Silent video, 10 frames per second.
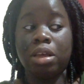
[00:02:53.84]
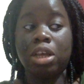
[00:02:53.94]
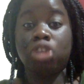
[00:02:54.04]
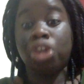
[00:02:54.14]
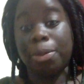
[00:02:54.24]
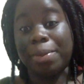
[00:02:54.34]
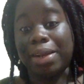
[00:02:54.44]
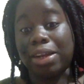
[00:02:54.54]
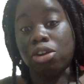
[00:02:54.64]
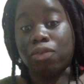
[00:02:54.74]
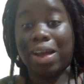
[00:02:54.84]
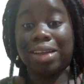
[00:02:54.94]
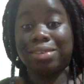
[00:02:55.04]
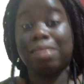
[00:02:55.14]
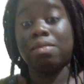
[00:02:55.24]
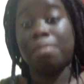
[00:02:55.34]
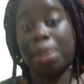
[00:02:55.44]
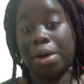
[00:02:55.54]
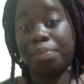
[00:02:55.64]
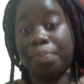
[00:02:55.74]
terminate her rights as a
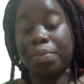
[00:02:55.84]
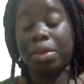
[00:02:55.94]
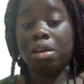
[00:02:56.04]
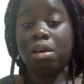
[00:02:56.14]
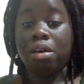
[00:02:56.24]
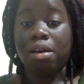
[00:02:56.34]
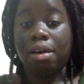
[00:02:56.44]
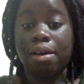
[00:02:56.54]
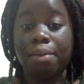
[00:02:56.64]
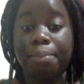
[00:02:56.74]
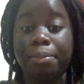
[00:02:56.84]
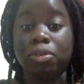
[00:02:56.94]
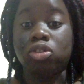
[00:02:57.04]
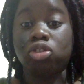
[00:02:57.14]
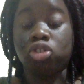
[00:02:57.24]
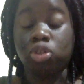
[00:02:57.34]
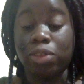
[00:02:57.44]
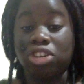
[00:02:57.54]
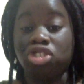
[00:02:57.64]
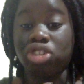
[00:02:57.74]
mom, so
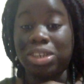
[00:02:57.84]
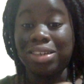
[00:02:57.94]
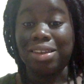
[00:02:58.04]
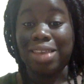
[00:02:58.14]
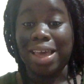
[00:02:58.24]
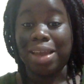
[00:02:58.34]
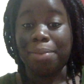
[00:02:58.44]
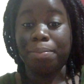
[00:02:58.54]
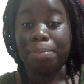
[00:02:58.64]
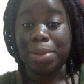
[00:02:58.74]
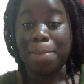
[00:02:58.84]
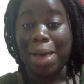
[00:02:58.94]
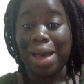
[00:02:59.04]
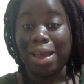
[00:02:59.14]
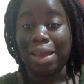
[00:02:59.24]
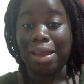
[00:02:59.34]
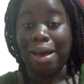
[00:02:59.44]
that she could then be my